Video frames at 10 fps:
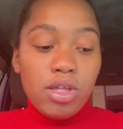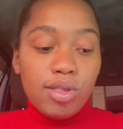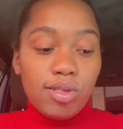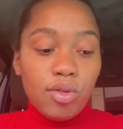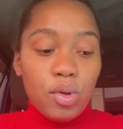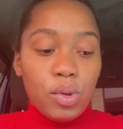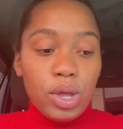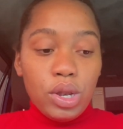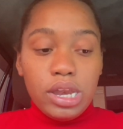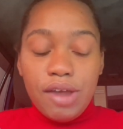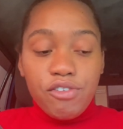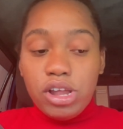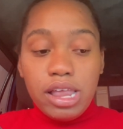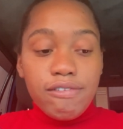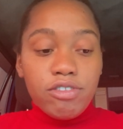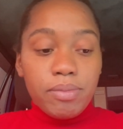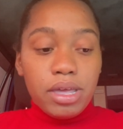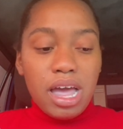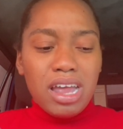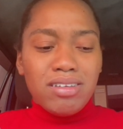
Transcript: So it never left me.